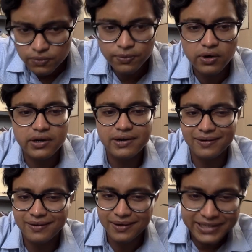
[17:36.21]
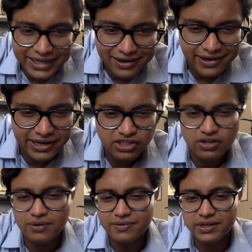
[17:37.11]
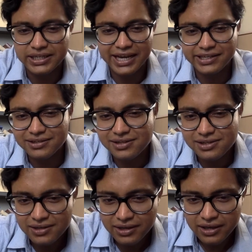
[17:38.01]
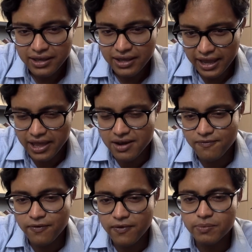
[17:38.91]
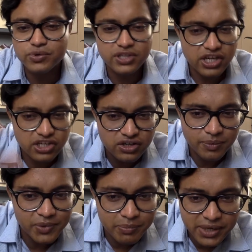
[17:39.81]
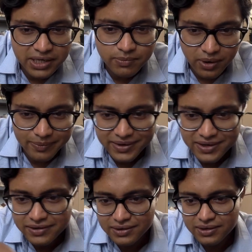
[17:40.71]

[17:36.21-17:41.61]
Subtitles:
for a declaration of her title and for possession of the mean profits.